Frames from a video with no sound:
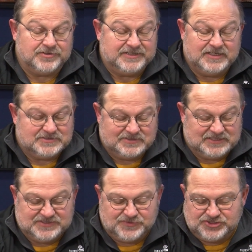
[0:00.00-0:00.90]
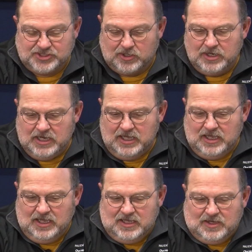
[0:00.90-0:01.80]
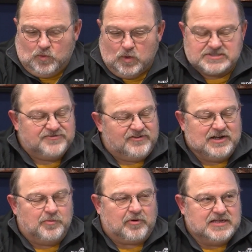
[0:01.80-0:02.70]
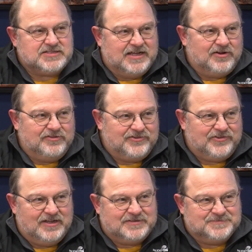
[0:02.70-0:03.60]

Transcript: doesn't, that's for sure. What's the final price tag on this thing?